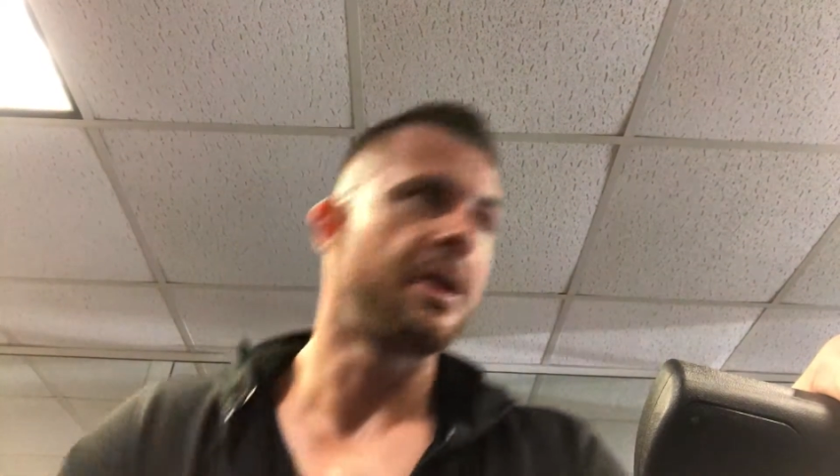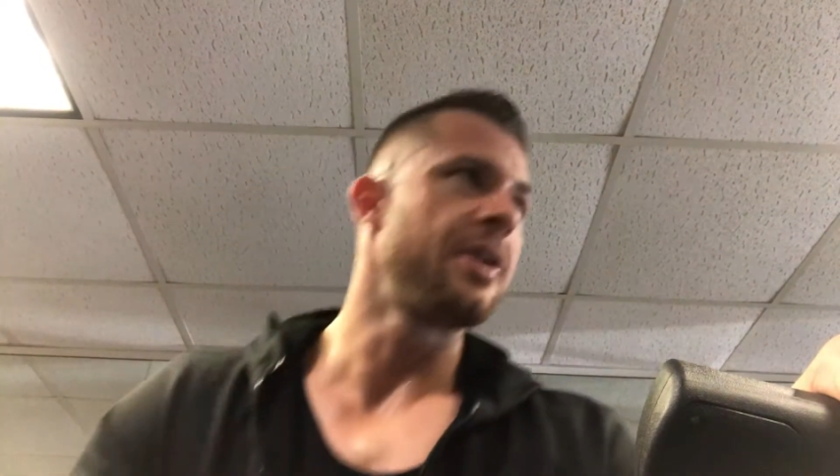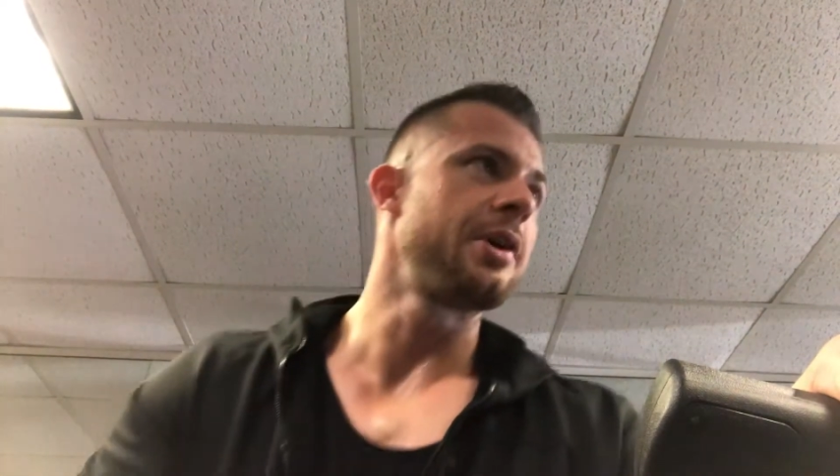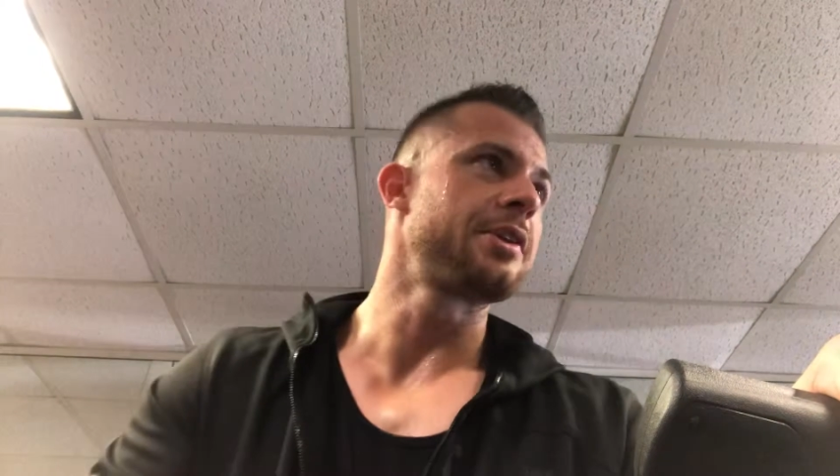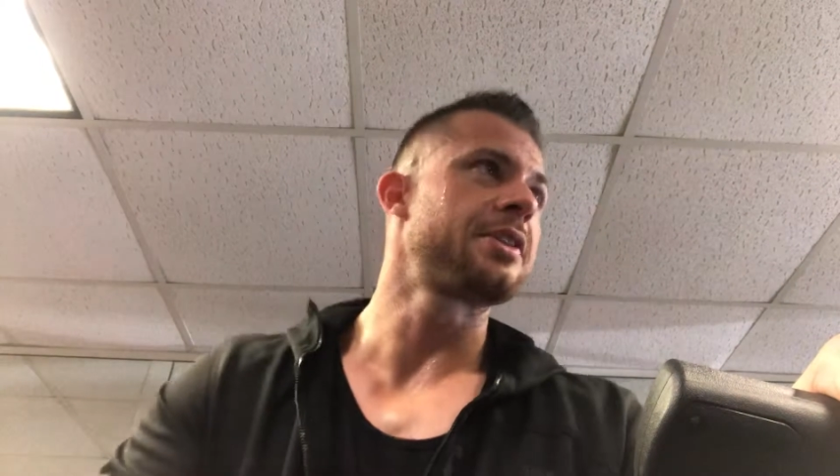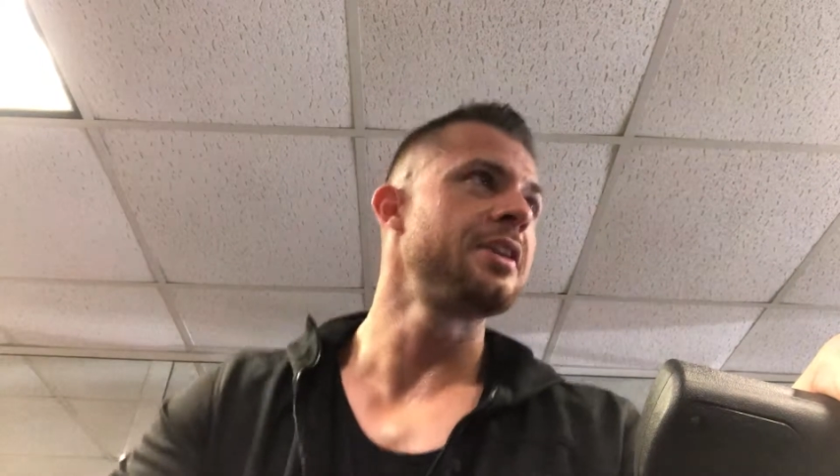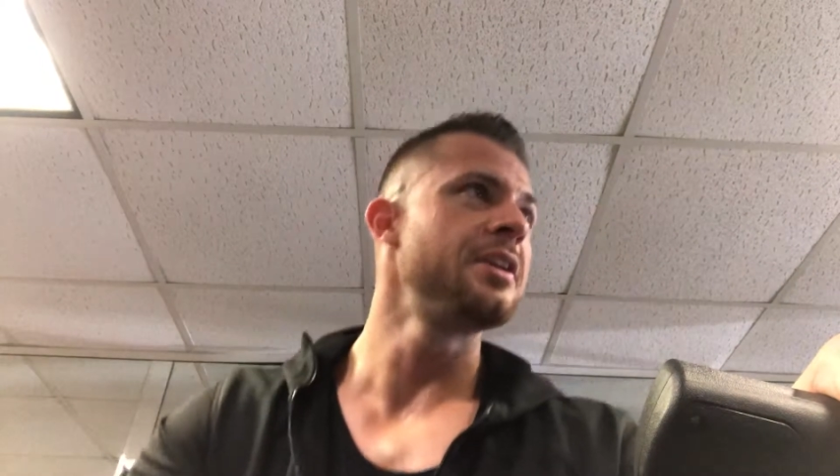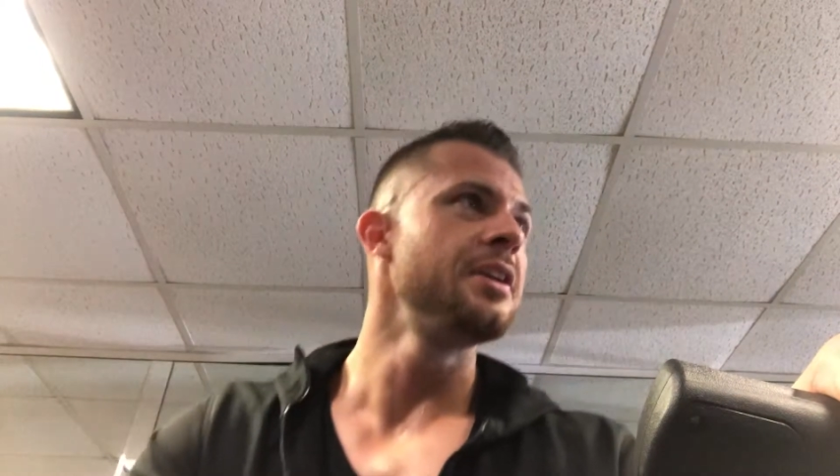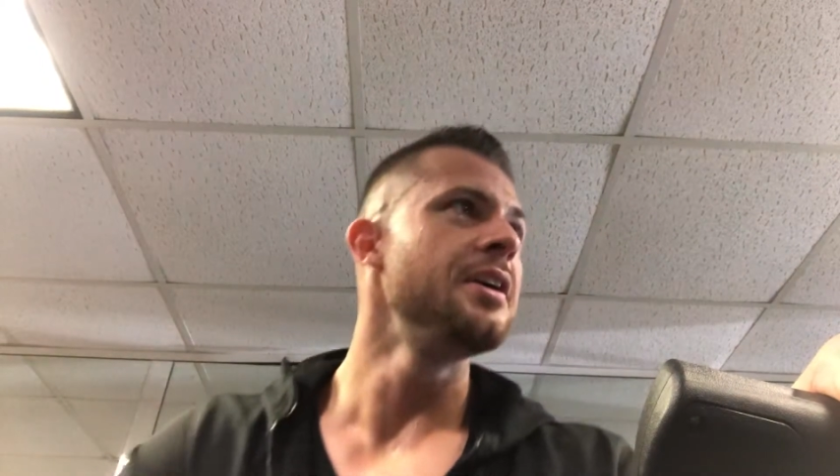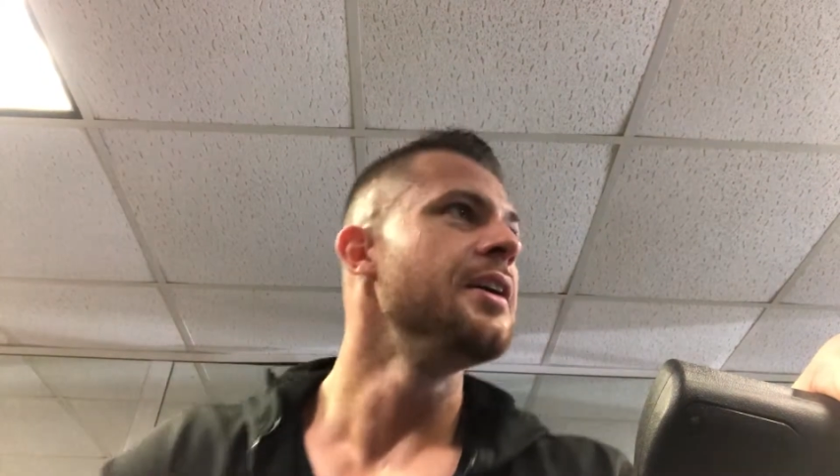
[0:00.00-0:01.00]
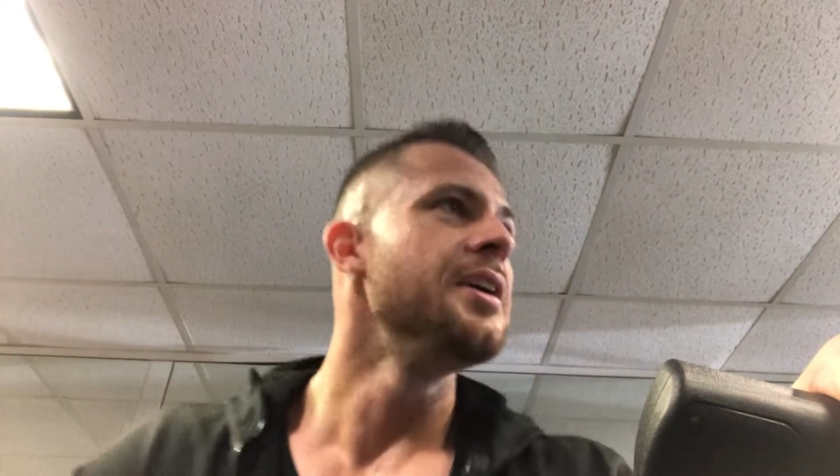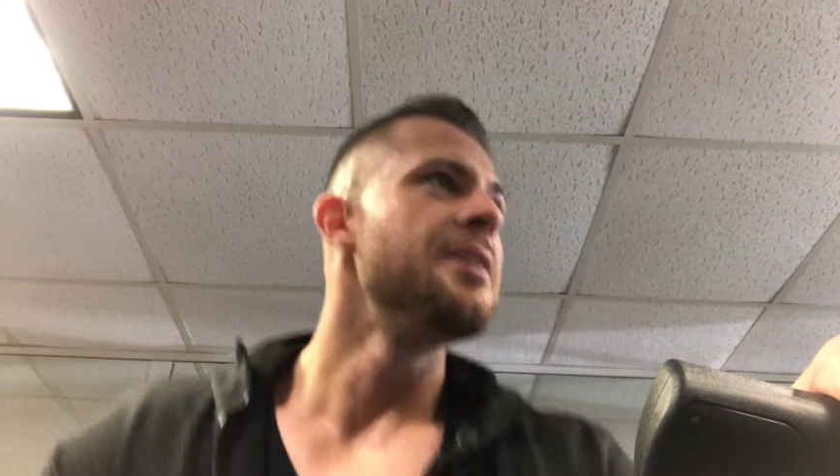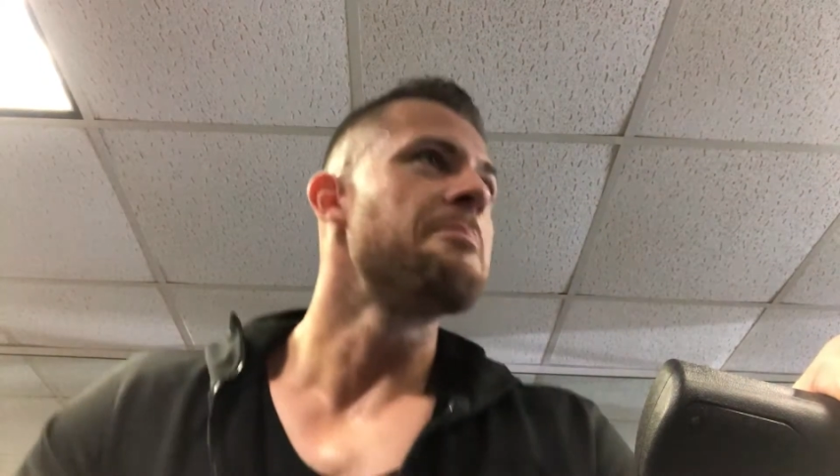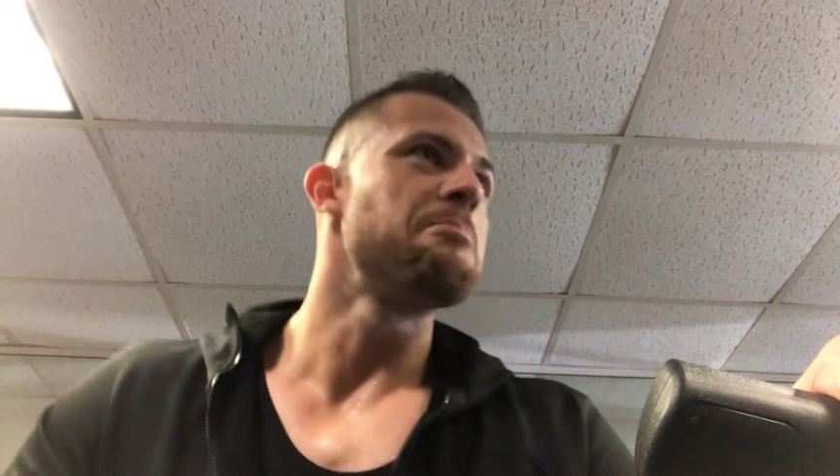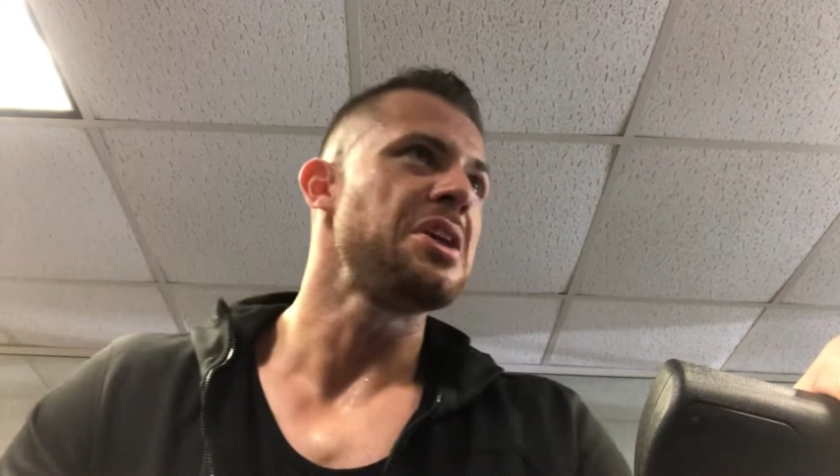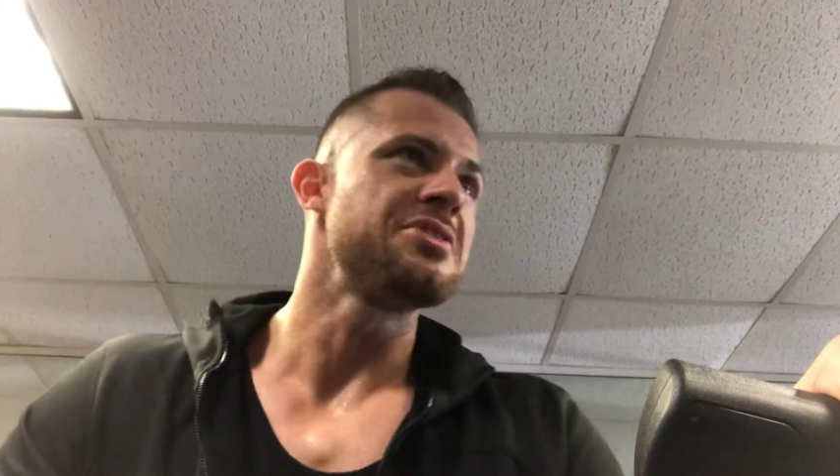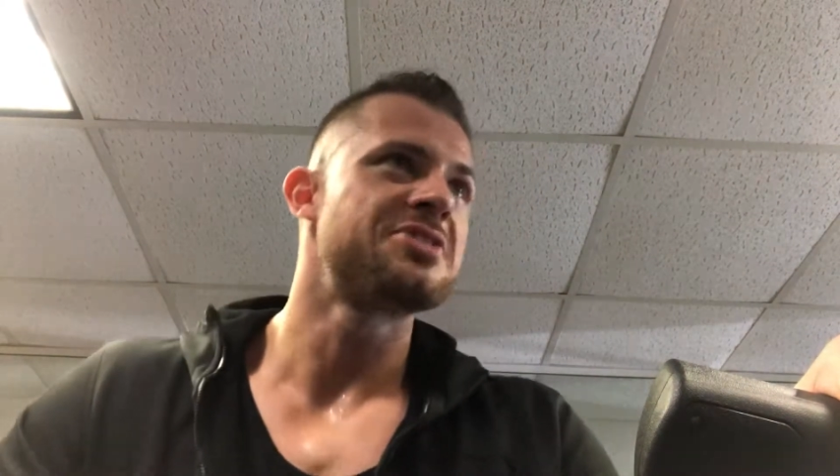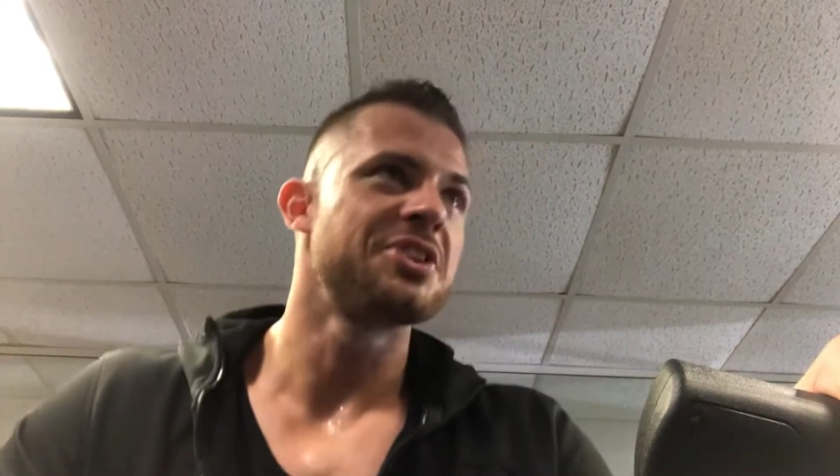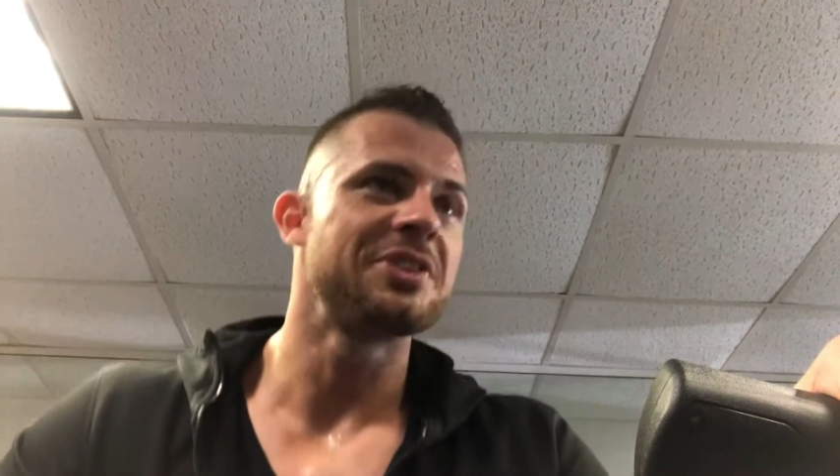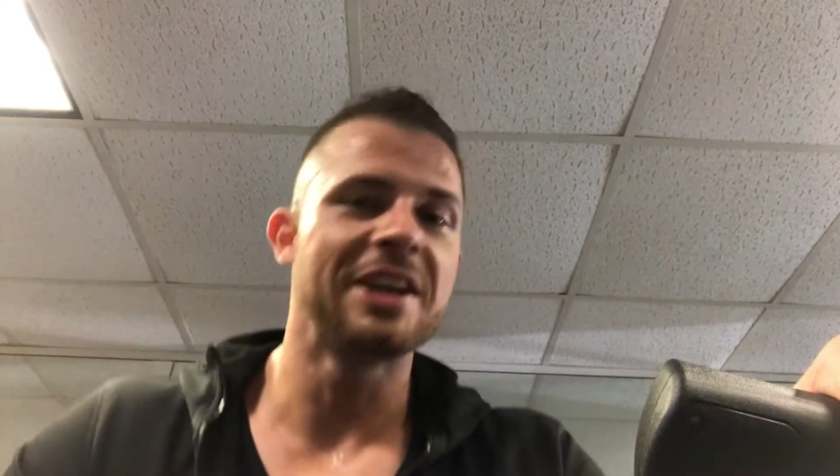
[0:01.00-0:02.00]
earth meat
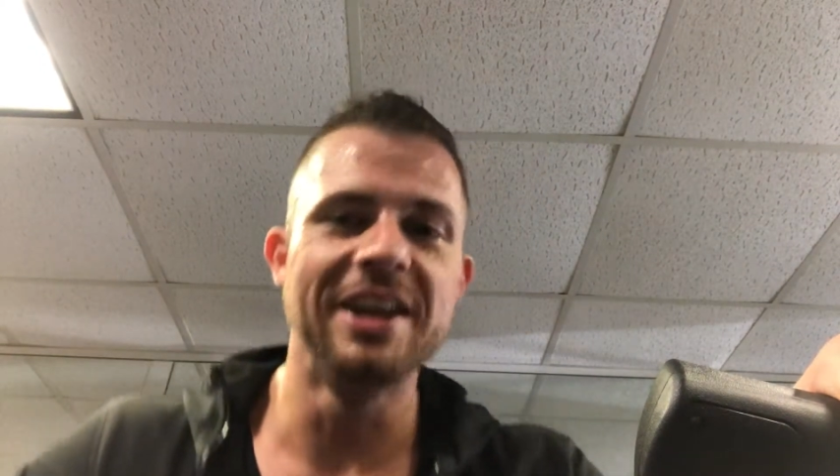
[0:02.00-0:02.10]
suit.